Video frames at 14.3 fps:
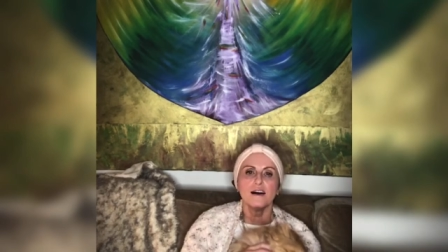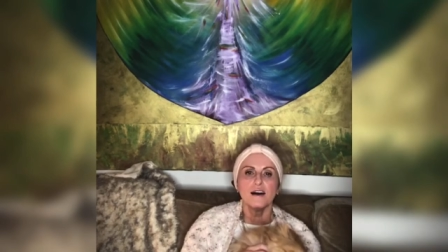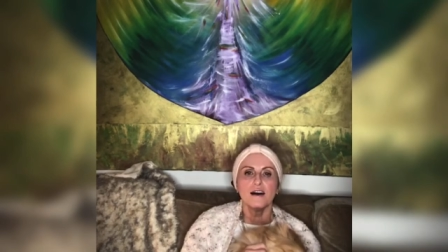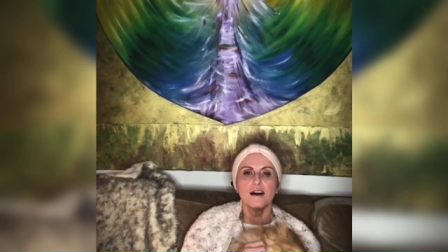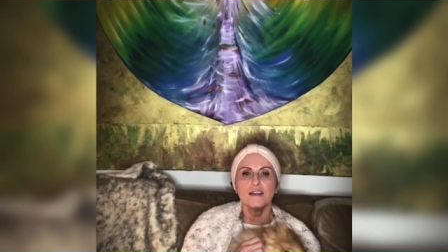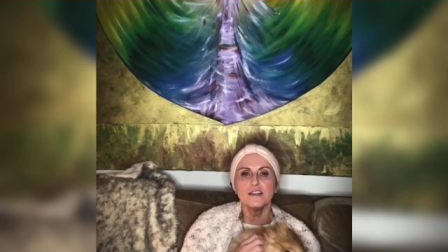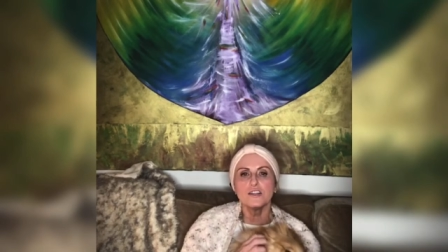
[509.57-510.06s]

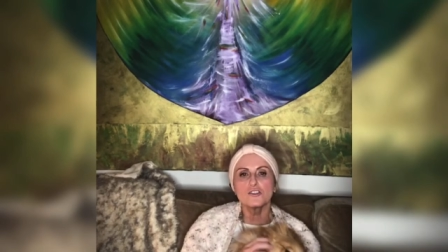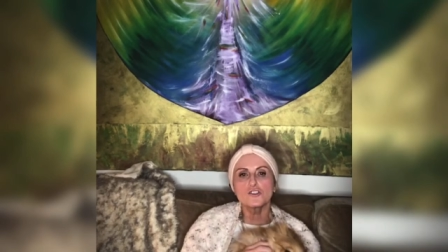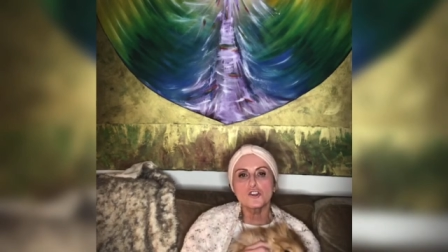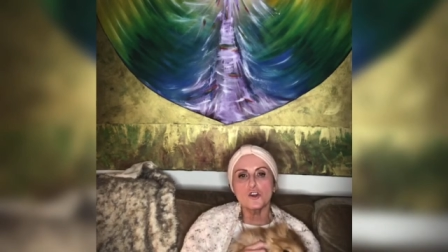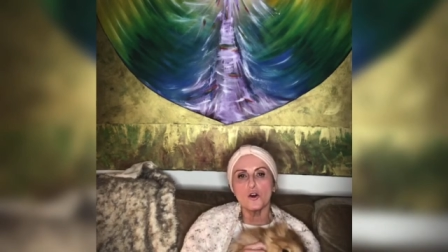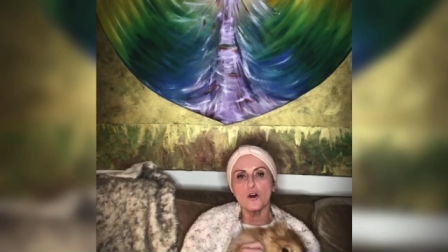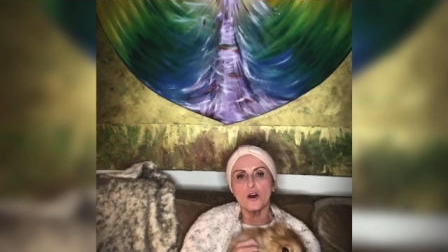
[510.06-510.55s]
and
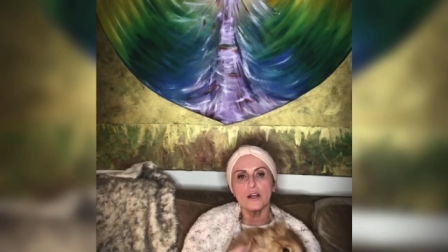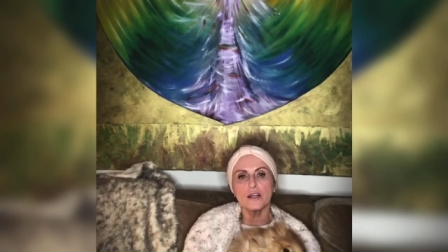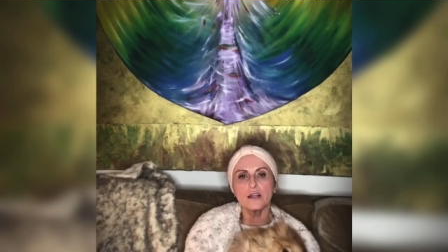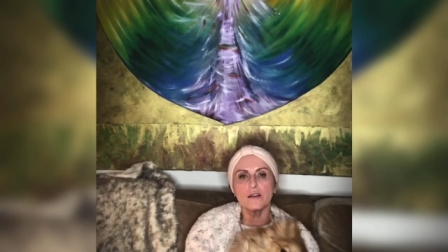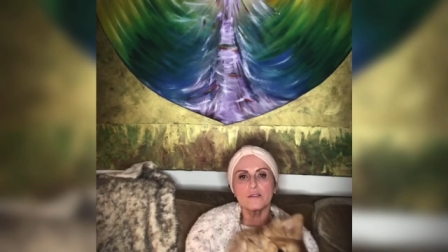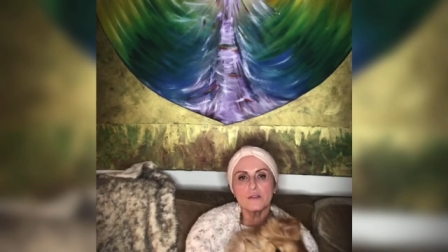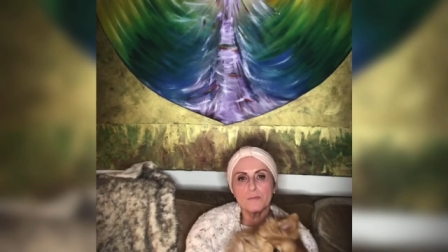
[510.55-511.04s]
enjoy
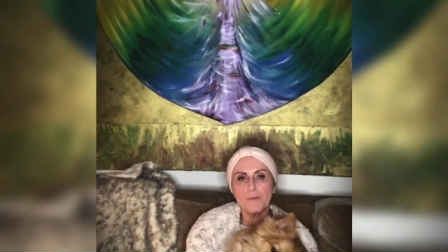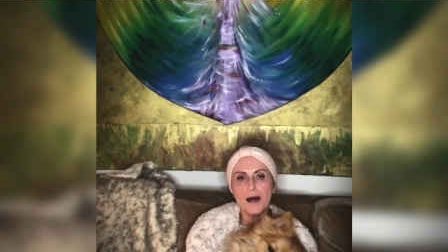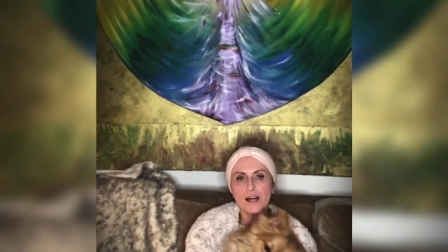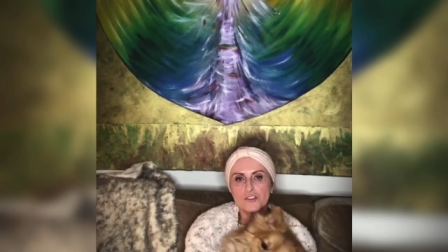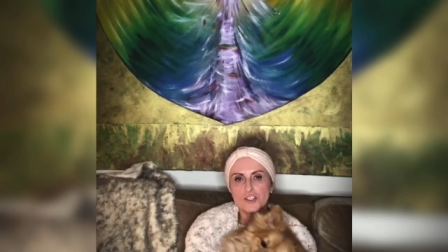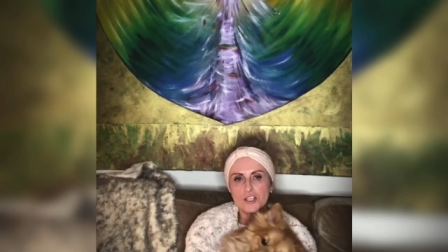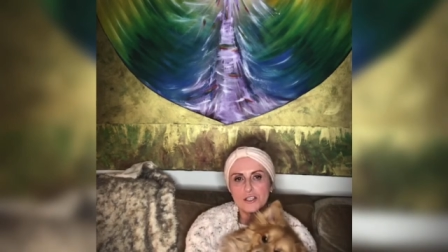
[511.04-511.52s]
the
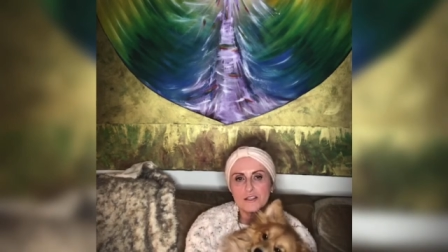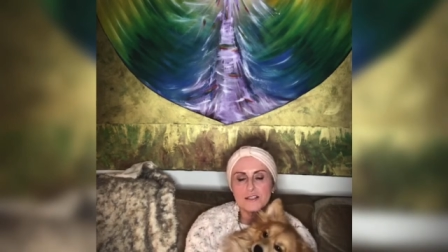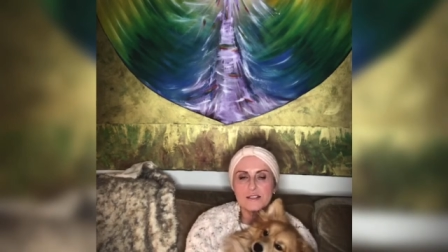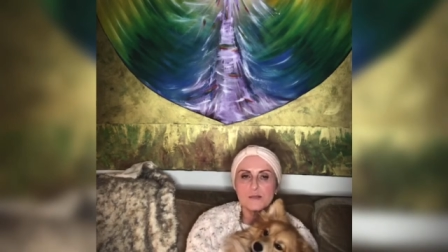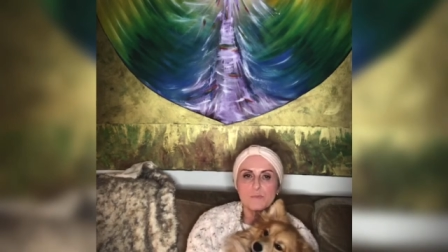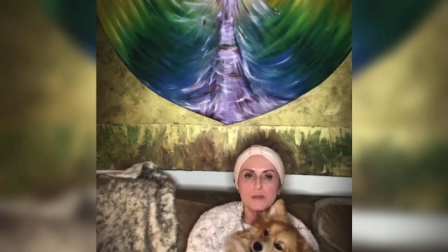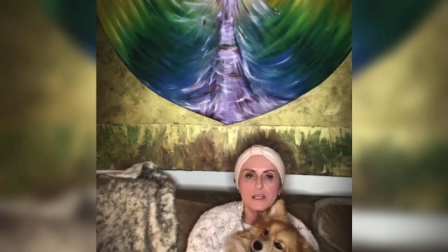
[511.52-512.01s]
magic that's
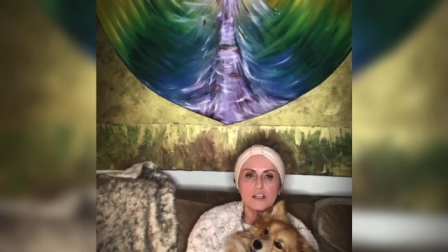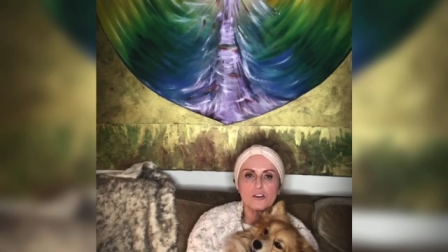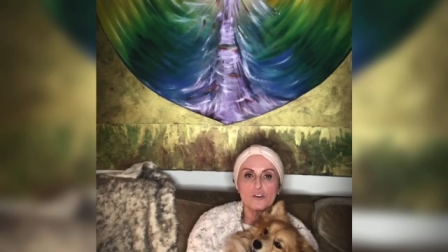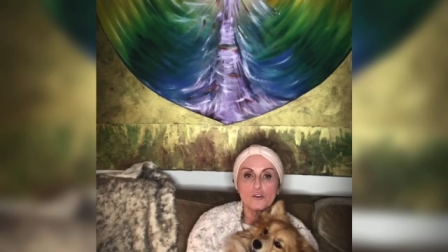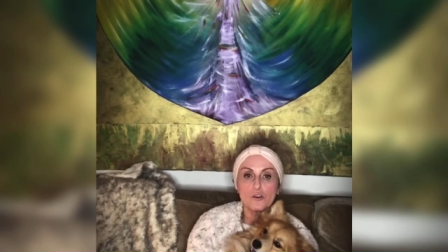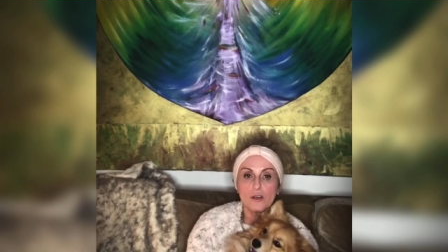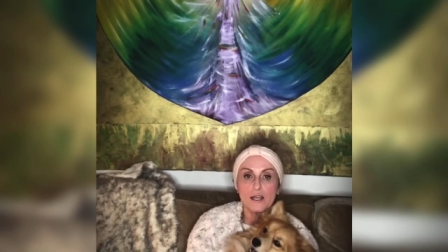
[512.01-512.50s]
been in
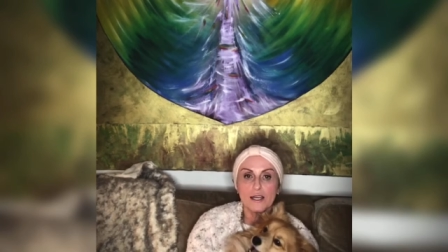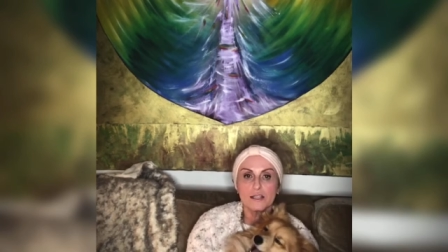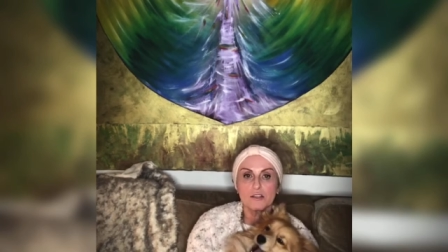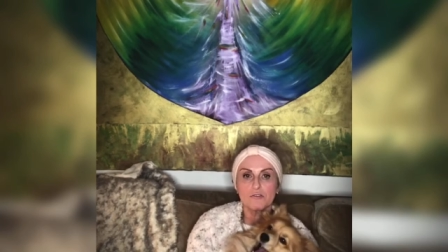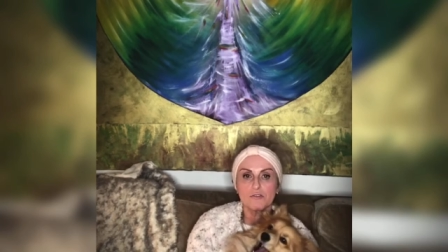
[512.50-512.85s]
your life.